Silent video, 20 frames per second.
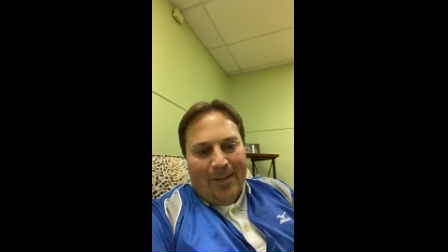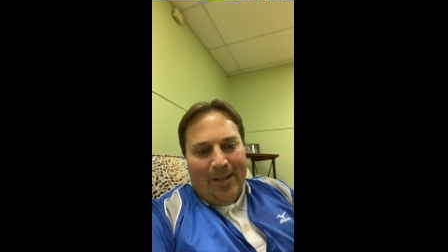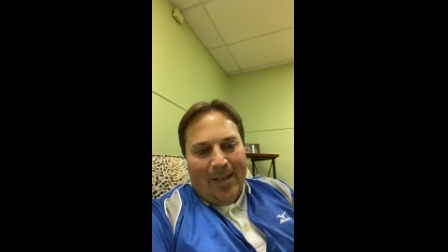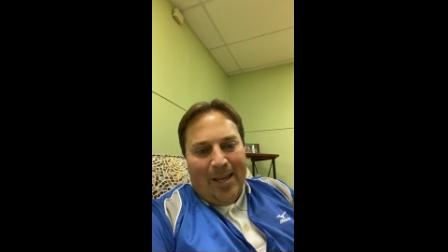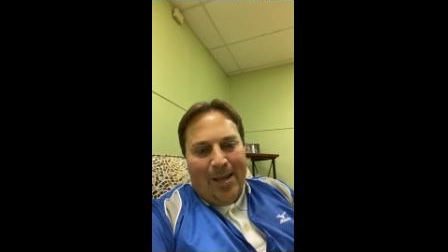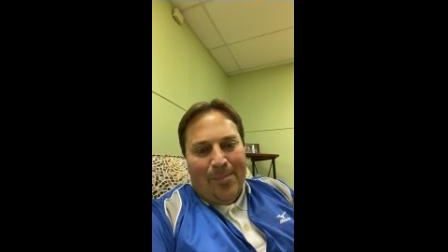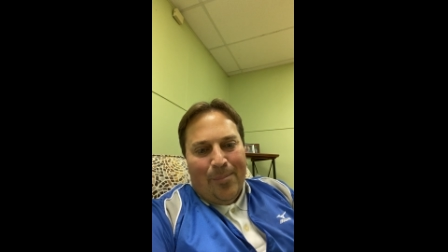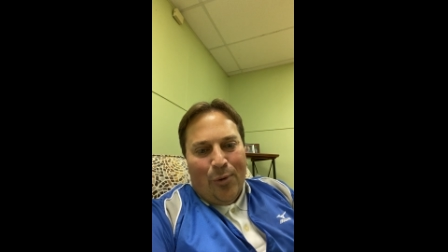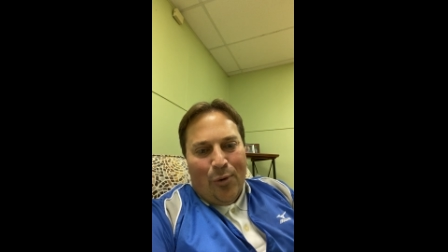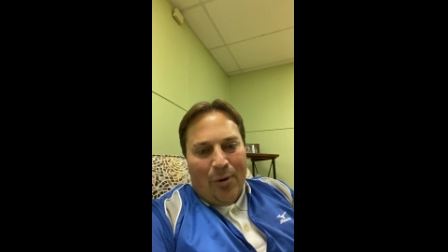
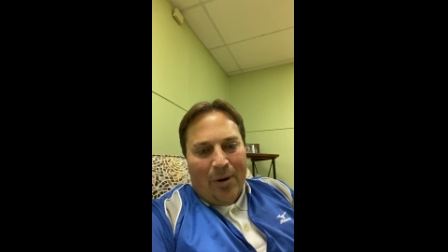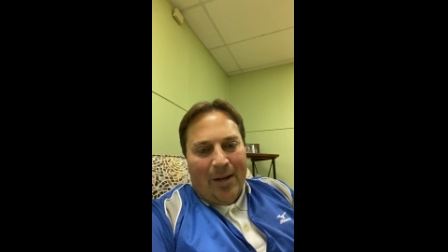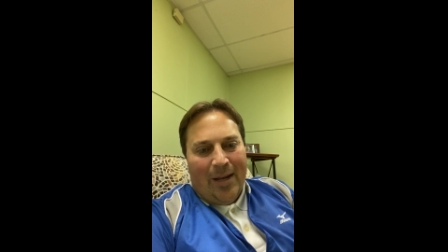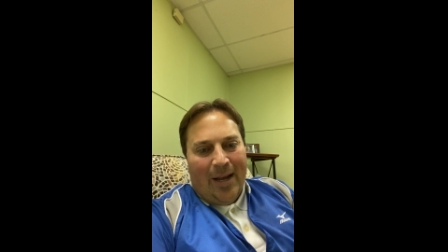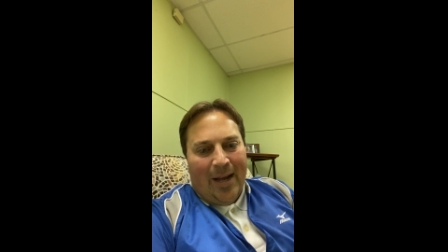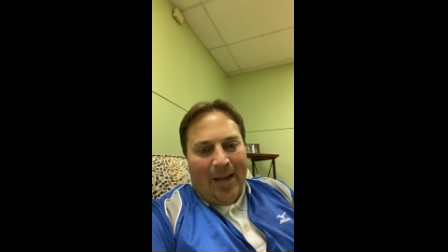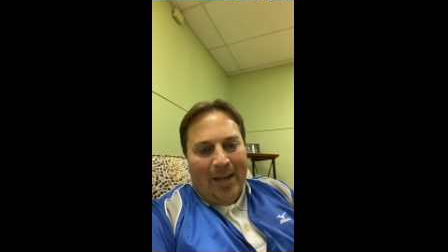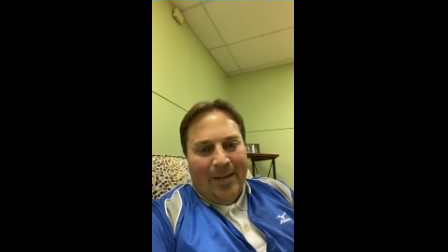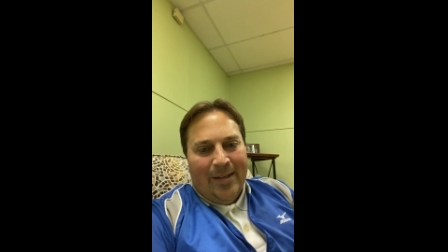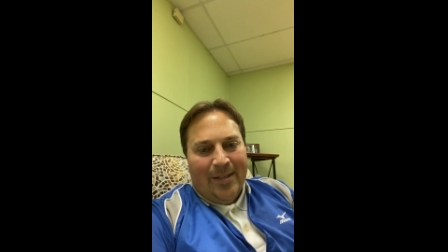and more
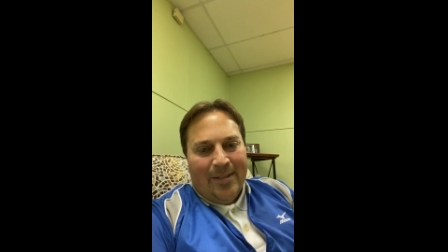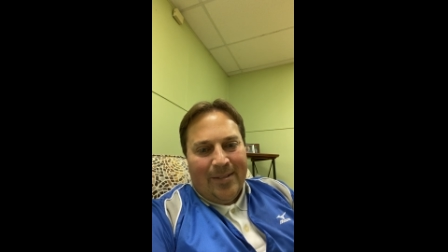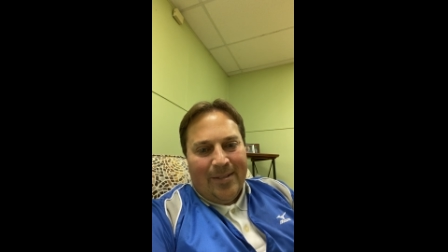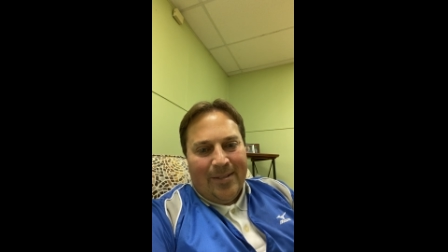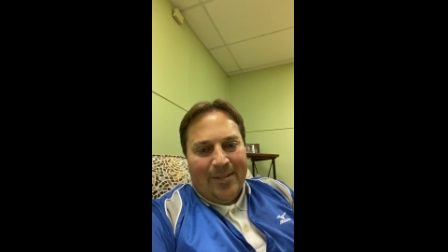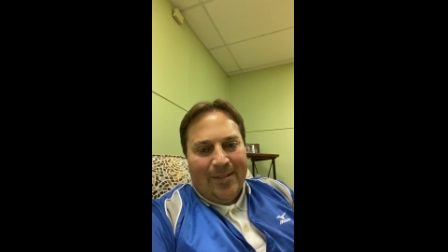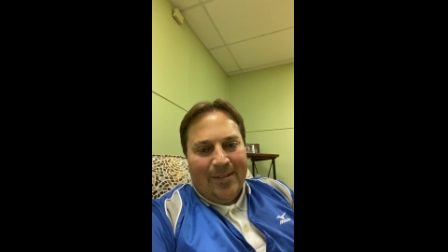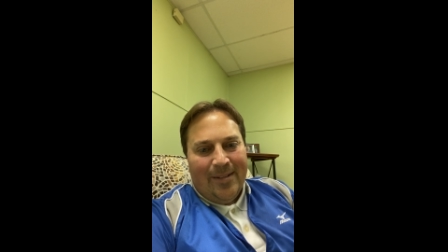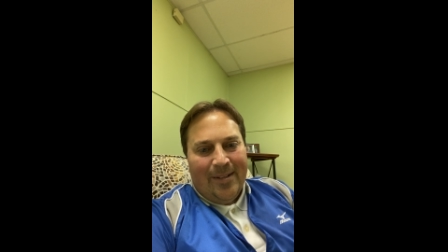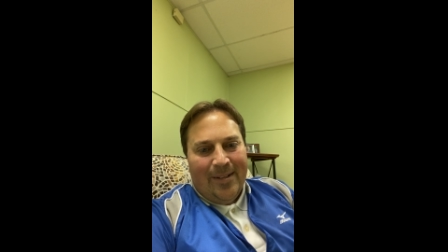
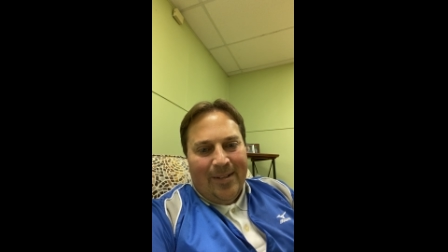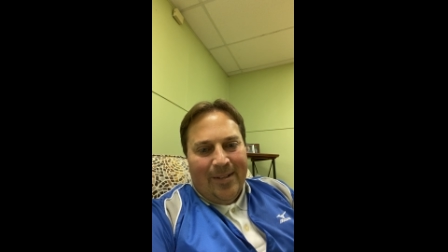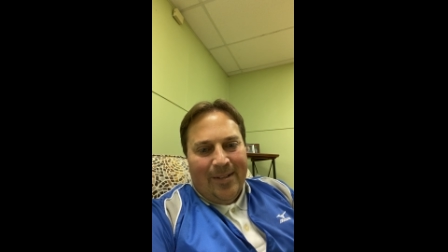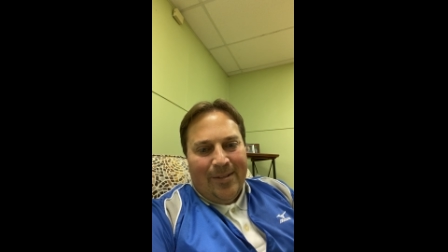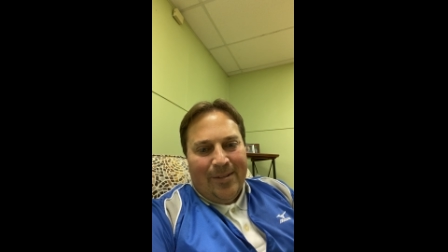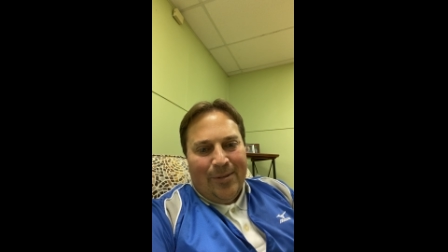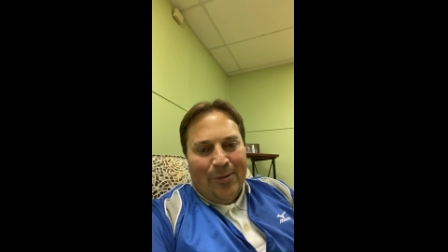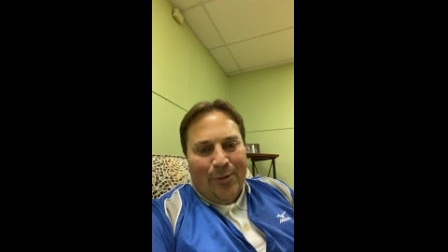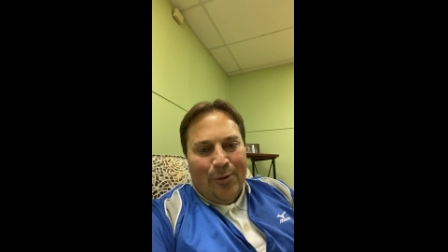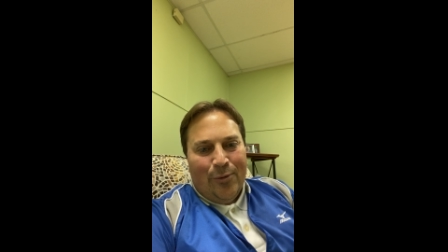kindness
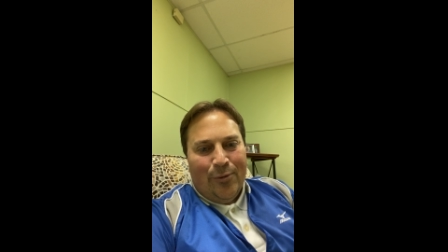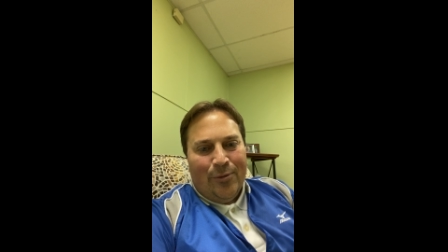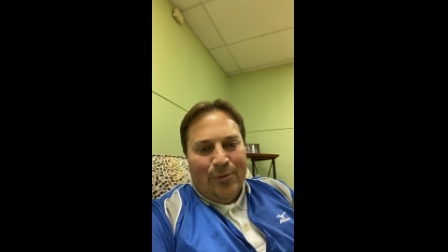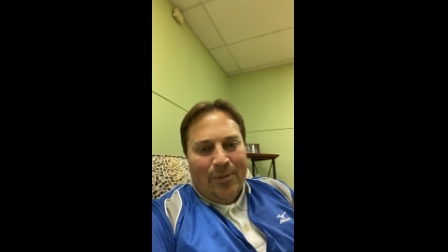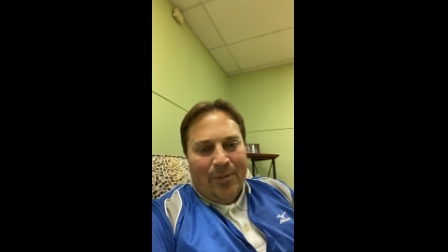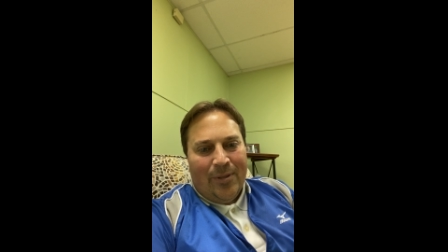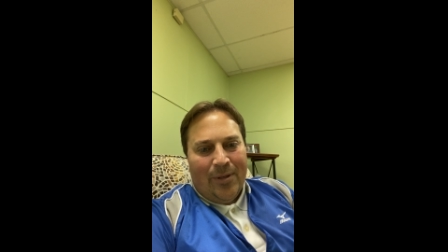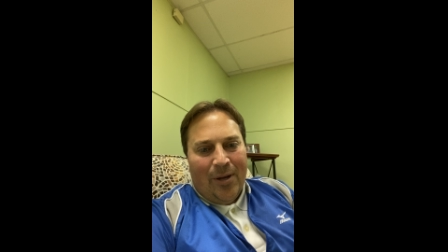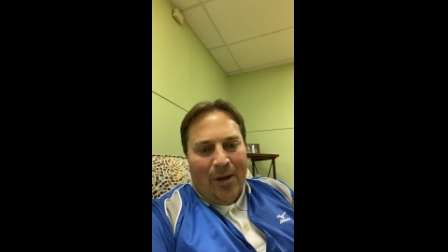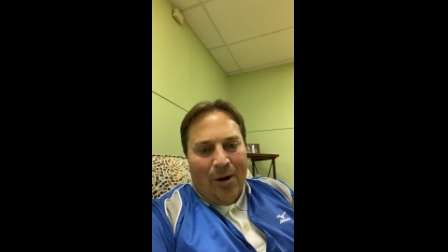to
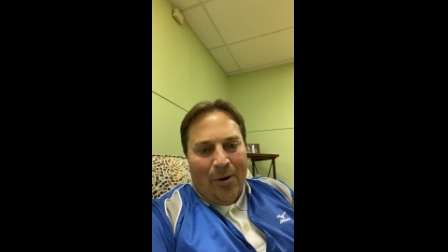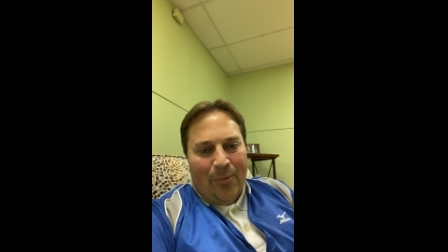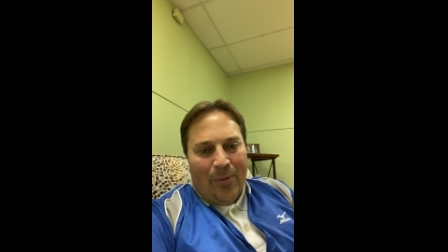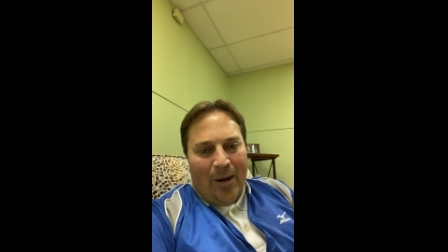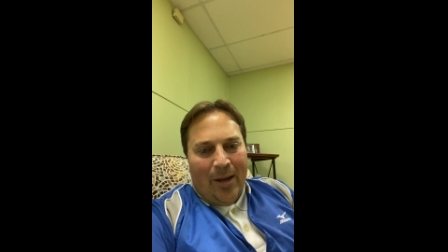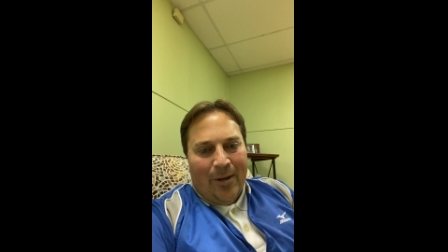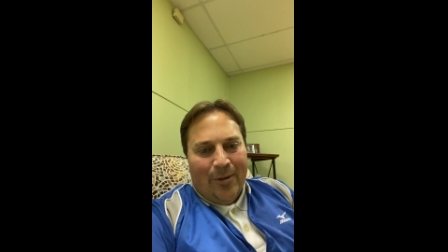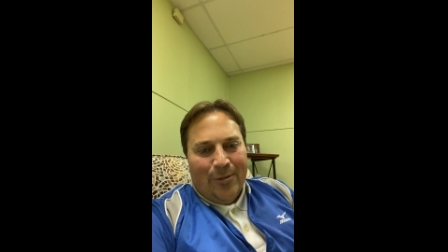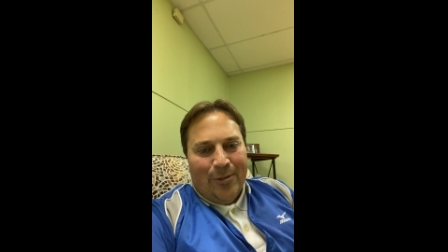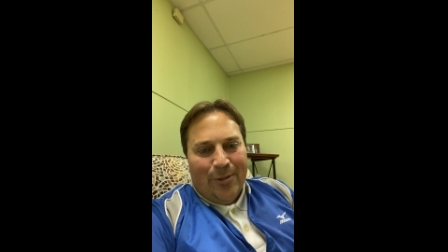those
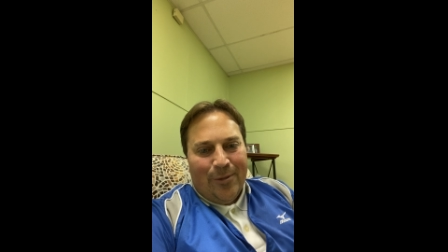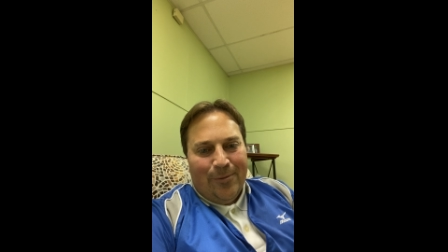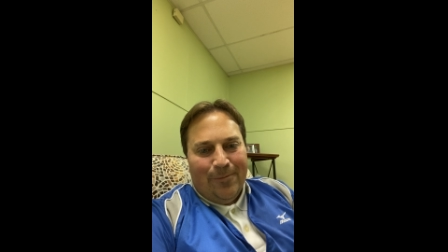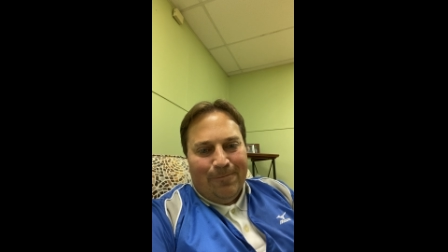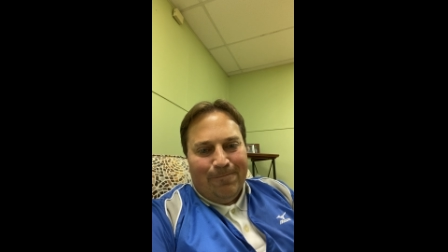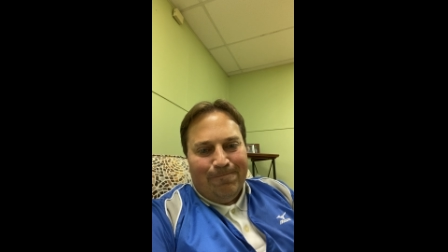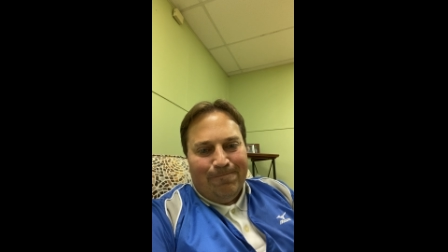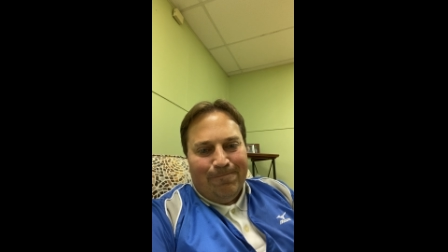around you.